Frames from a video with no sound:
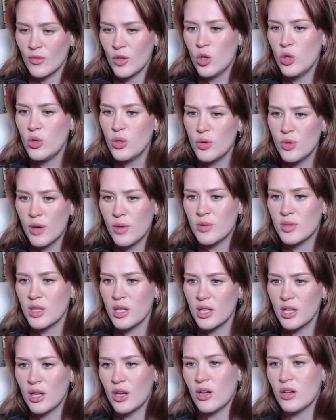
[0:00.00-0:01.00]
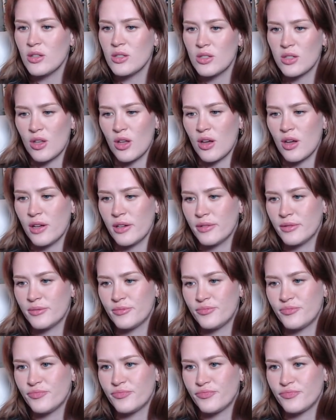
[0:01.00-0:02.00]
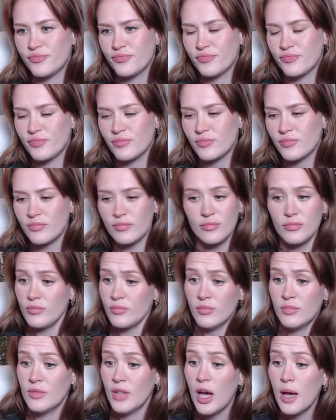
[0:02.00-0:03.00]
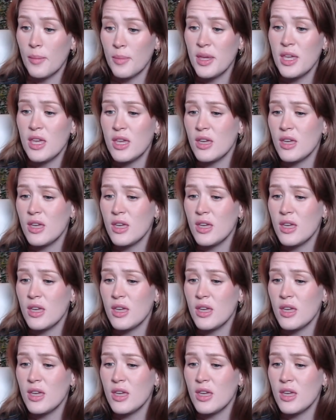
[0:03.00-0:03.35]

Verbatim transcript: Who knew I was gonna get onslaught? Not me.